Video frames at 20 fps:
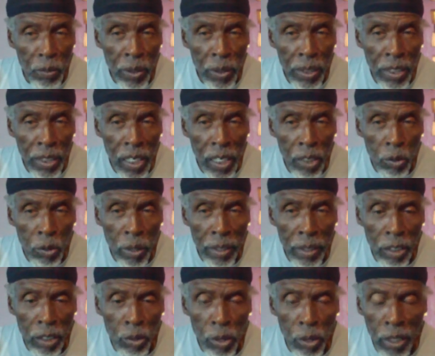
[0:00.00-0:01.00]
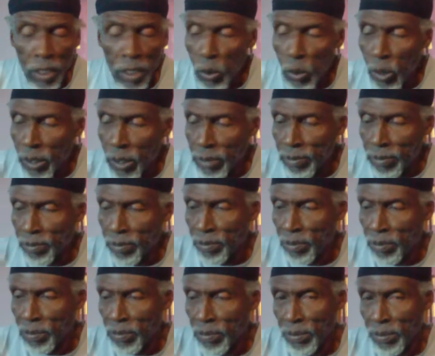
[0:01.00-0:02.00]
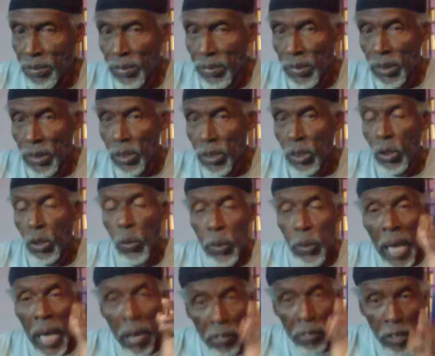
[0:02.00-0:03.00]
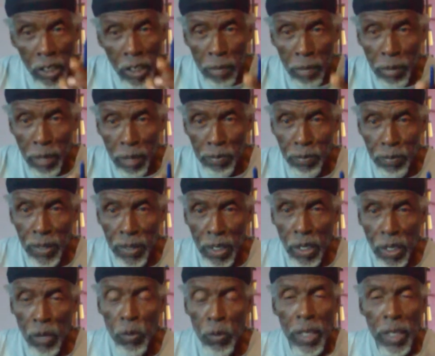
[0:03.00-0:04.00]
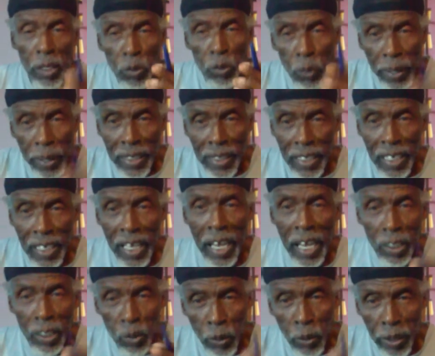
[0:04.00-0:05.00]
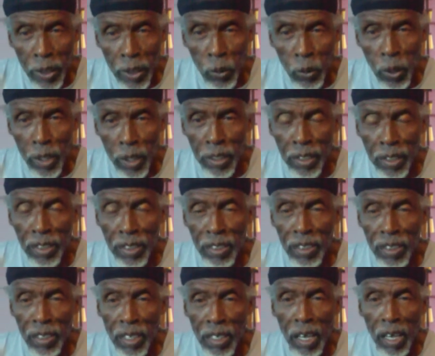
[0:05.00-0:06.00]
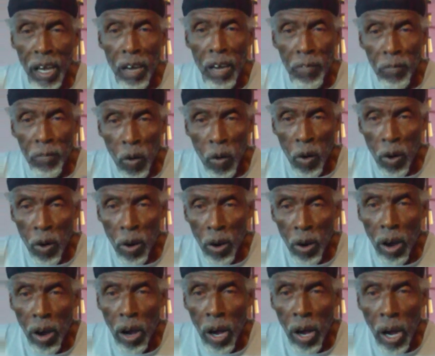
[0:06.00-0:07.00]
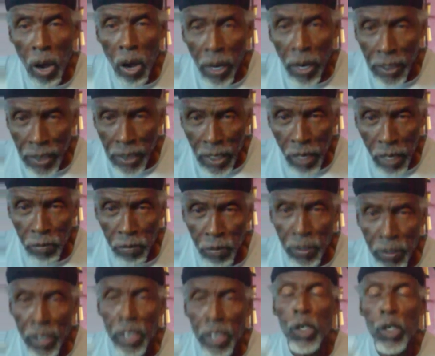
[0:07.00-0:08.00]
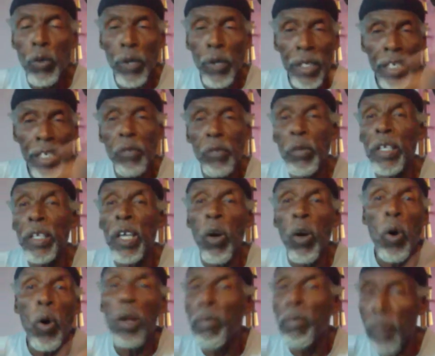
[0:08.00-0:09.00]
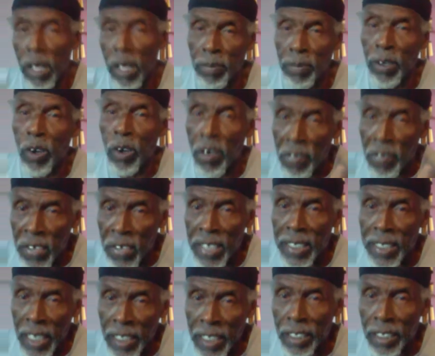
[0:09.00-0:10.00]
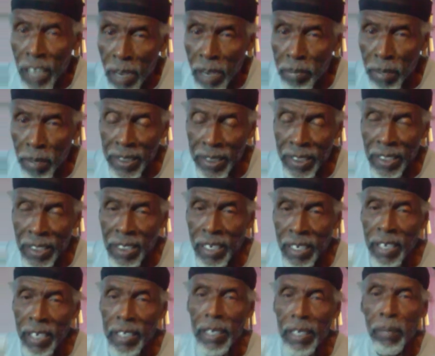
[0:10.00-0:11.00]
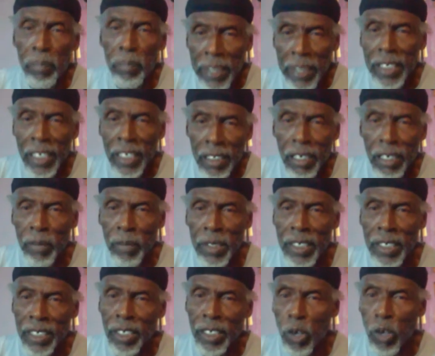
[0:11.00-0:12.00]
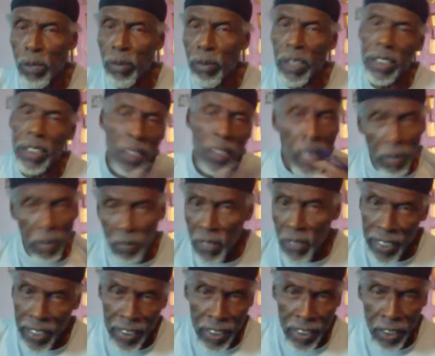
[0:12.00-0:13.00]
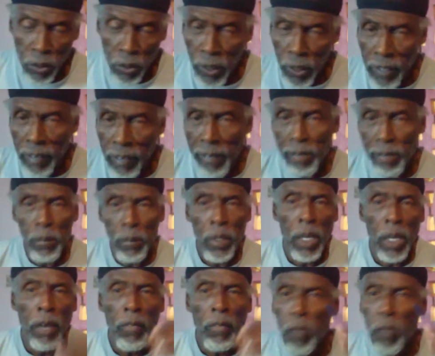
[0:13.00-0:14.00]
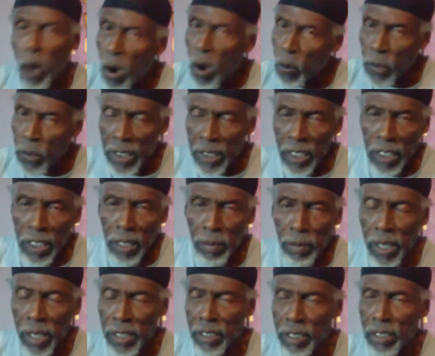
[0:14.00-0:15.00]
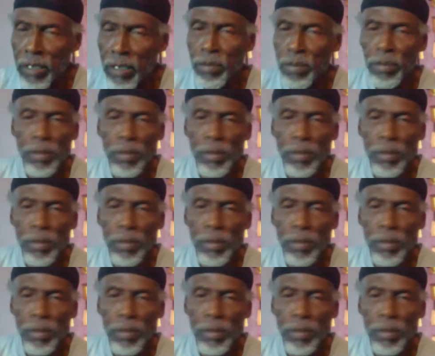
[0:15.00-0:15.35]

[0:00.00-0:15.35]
in the year 2021. So we have to come up with a 20, a 21, a 4, or a 7 to relate with the whole month, because these are the numbers, the basic numbers in the whole month. 7 days in the week, 4 weeks in the month,